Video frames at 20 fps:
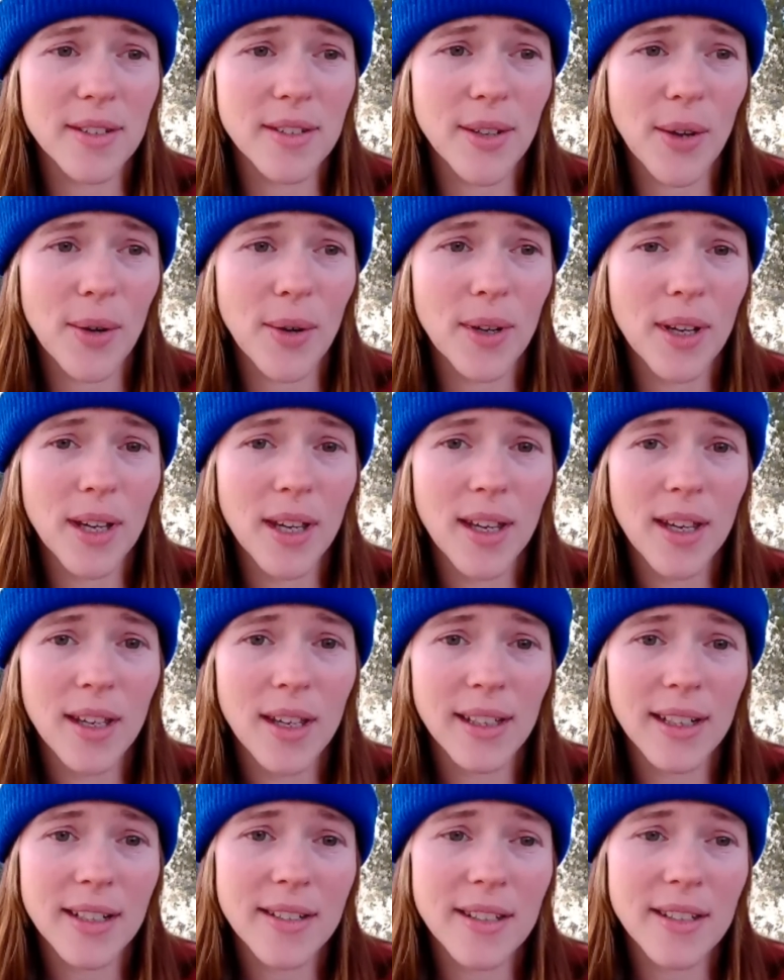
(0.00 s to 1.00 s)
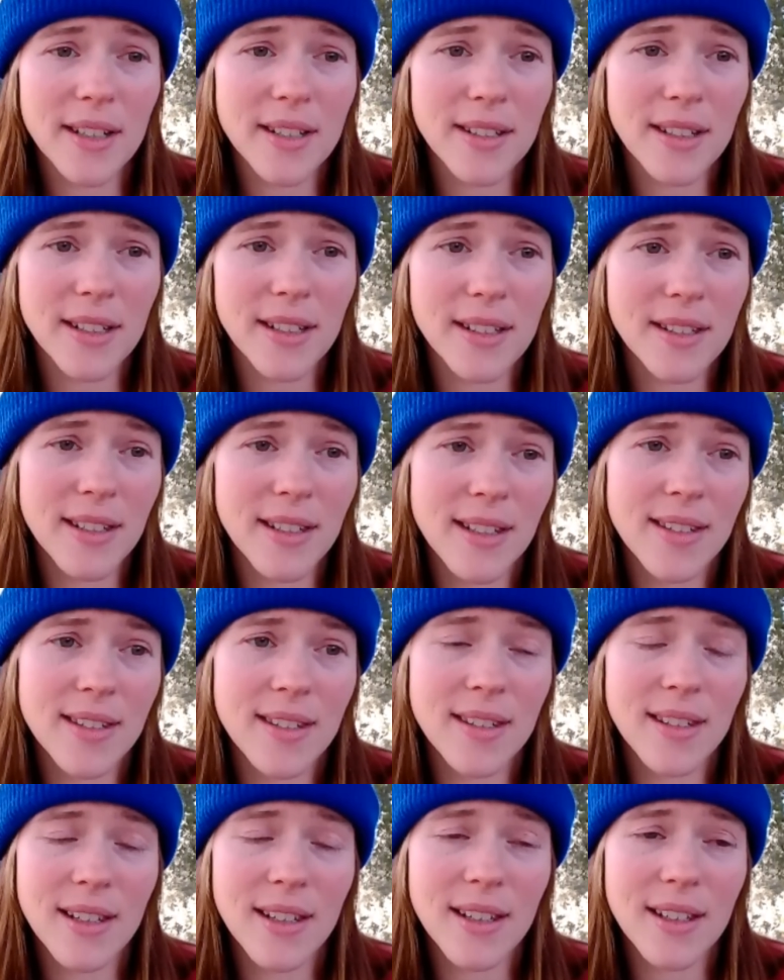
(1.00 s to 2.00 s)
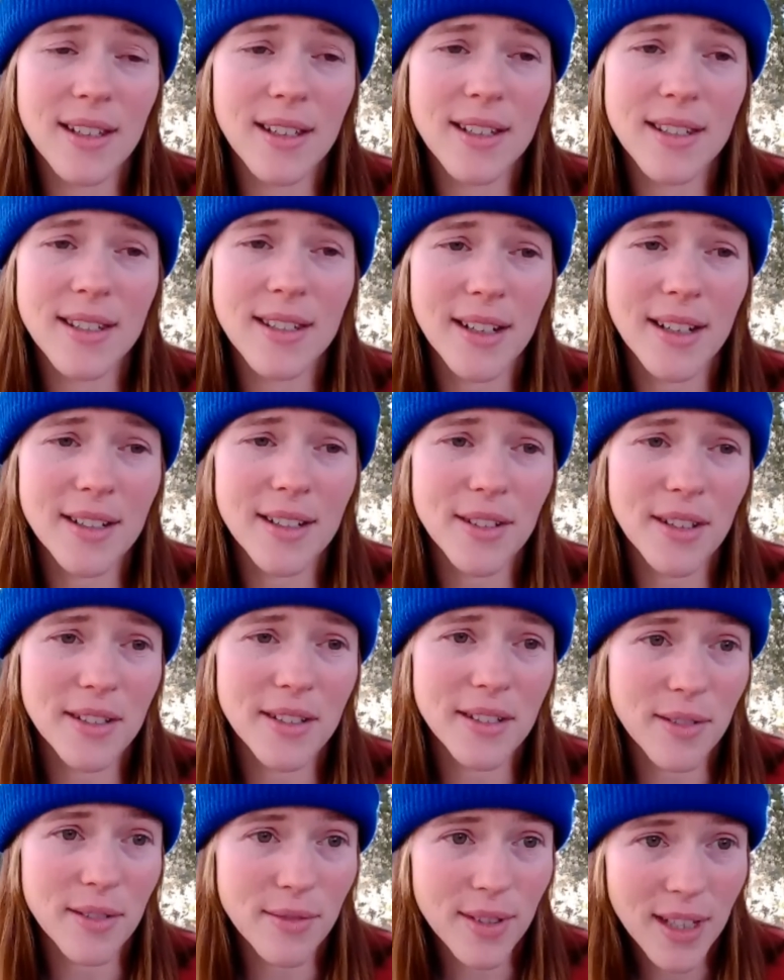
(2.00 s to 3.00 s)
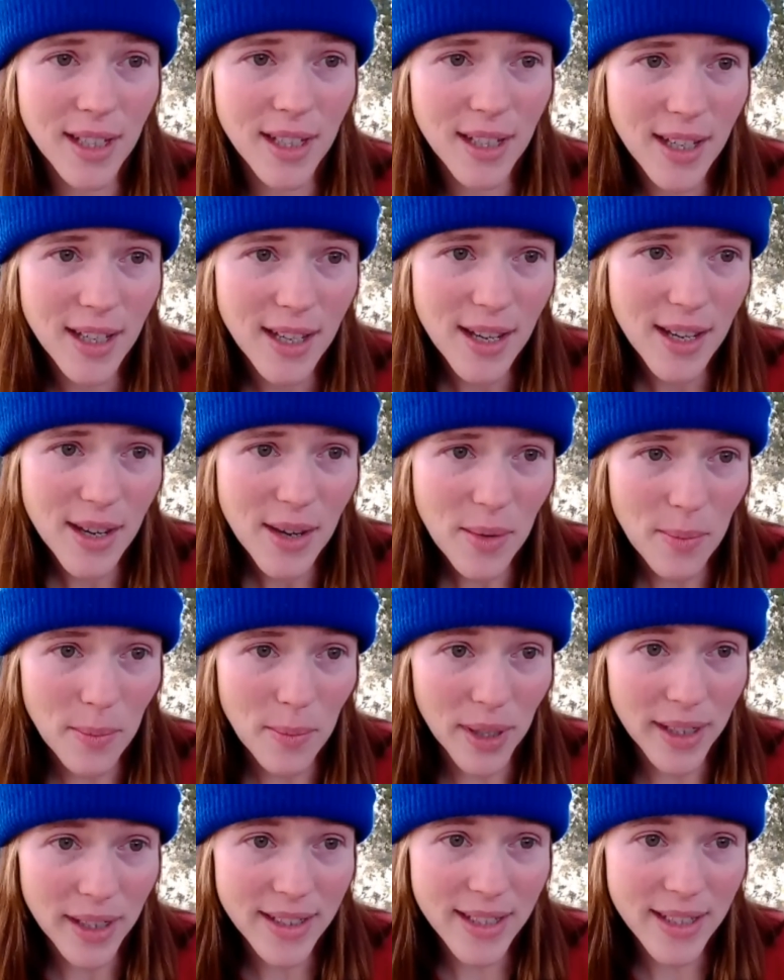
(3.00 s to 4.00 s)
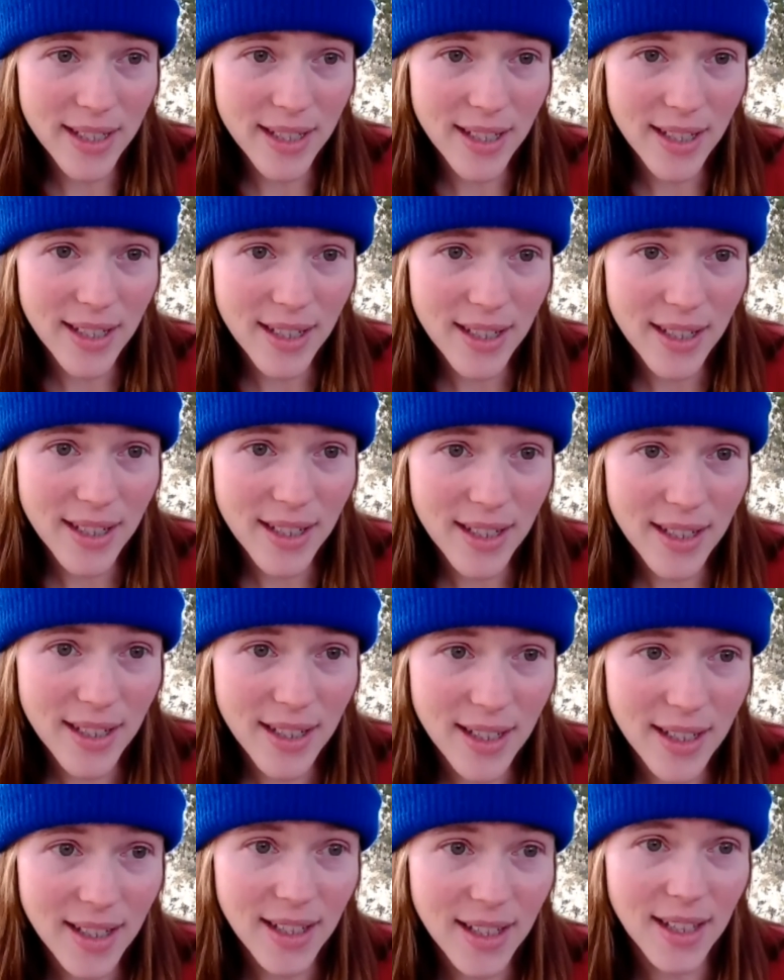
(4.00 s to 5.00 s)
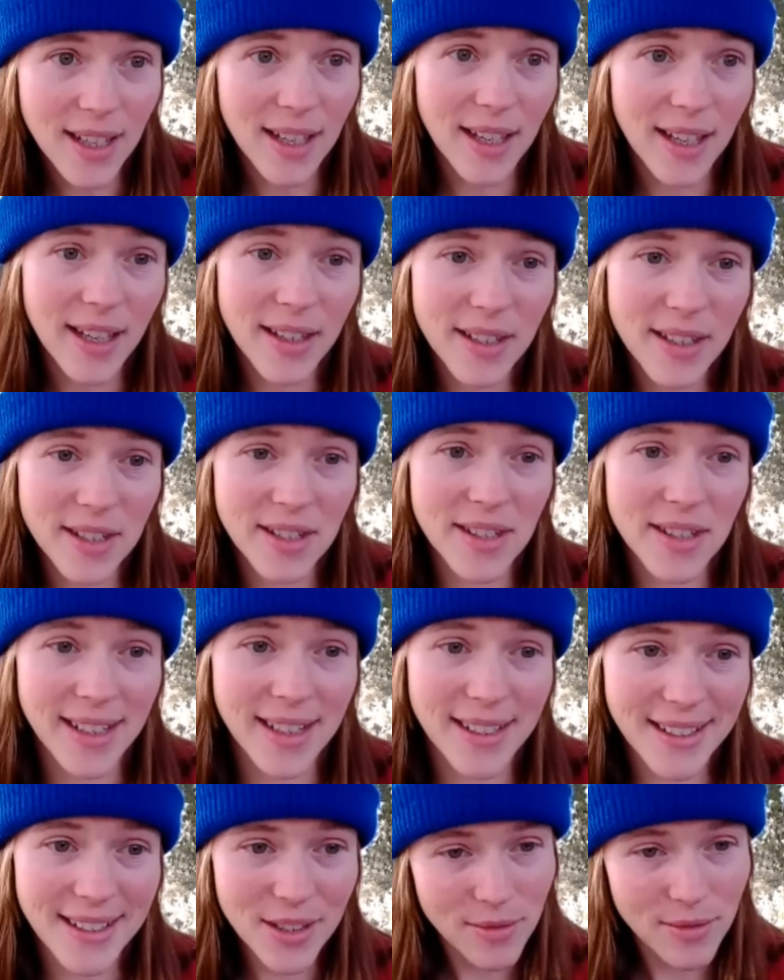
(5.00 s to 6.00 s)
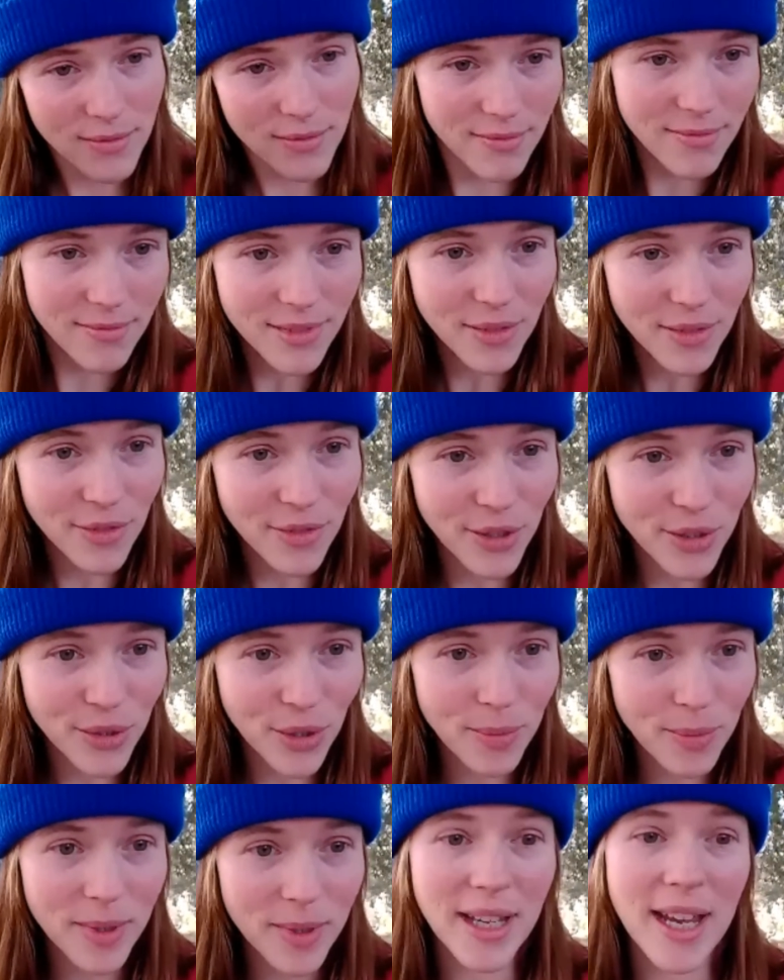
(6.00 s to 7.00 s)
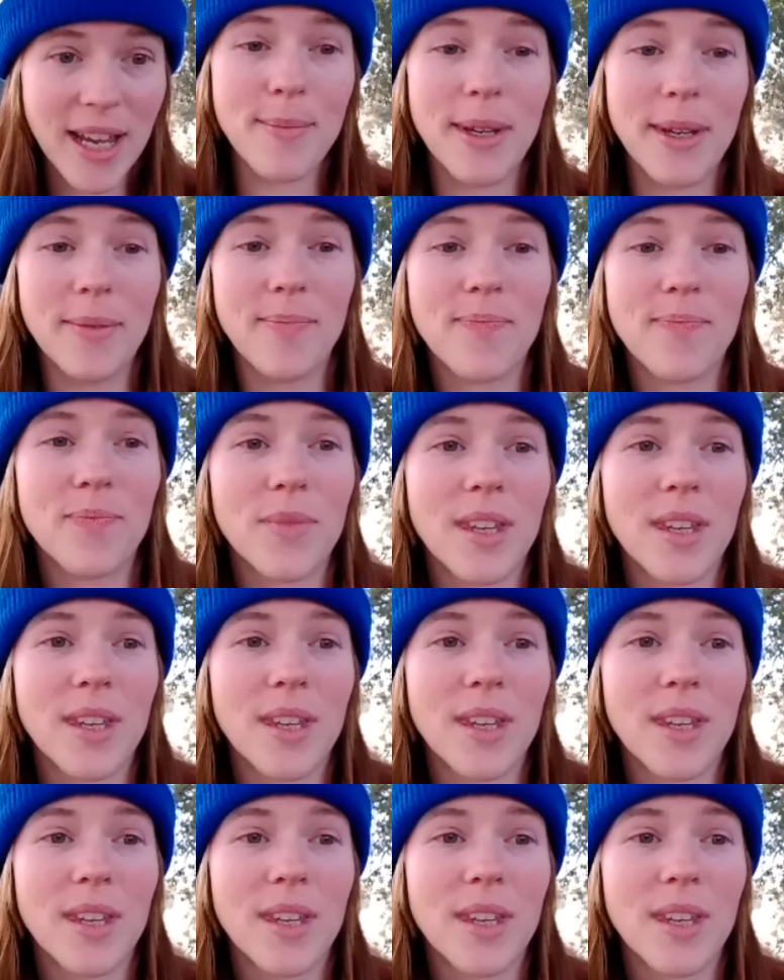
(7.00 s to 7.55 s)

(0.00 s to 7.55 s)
So like I said, this is not exhaustive, but this is like the first group that came in.